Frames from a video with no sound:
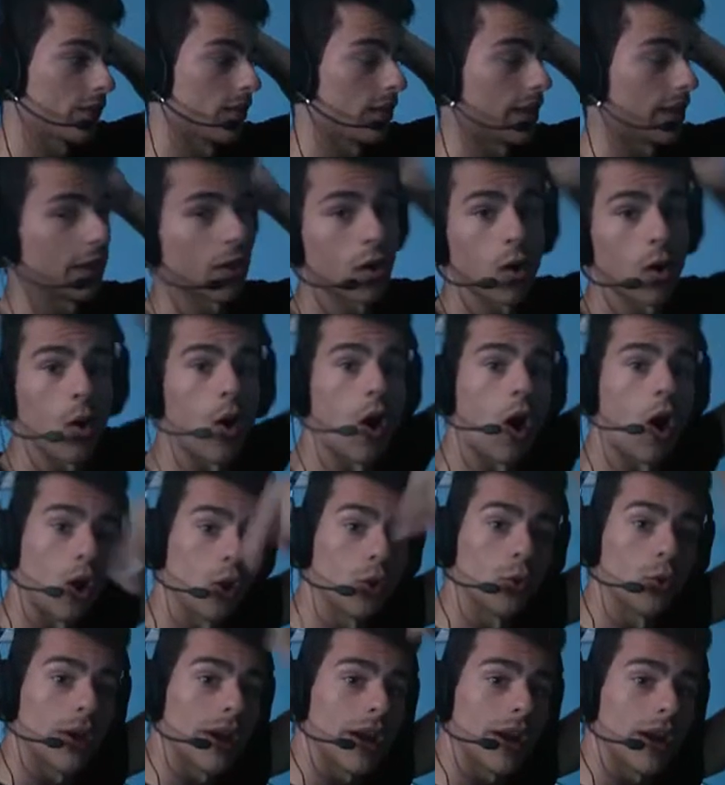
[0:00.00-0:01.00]
to like go all
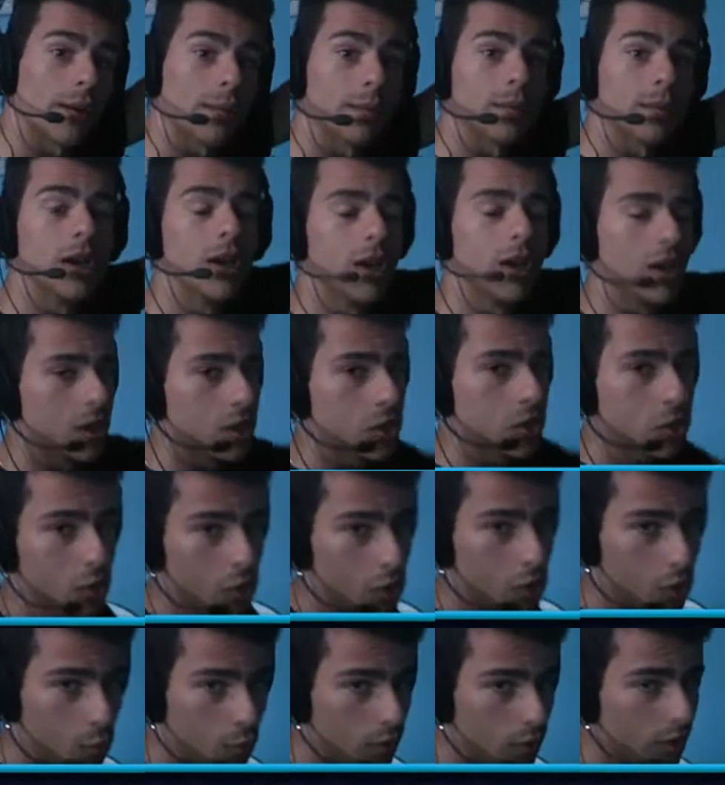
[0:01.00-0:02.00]
the way up.
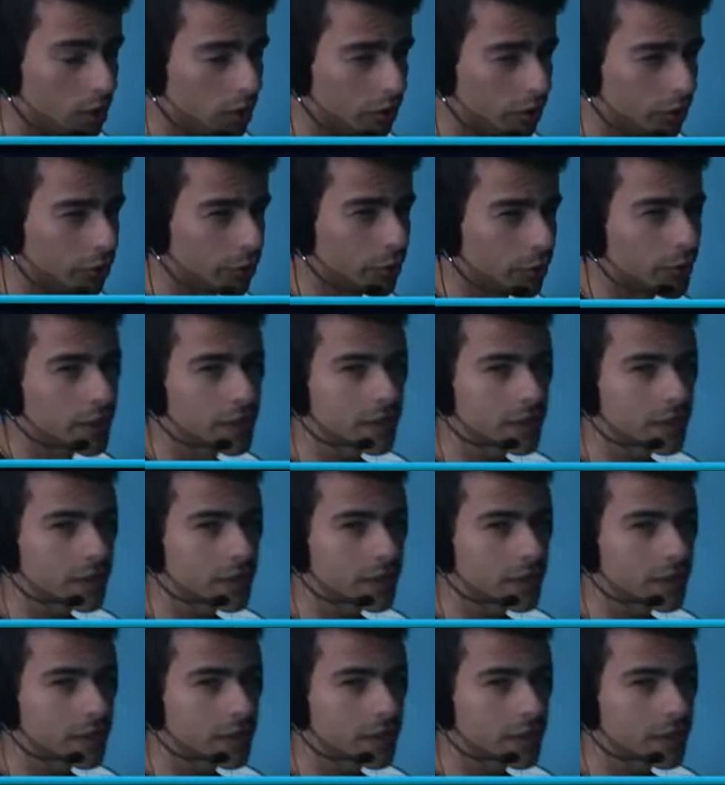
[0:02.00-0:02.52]
So what I'll do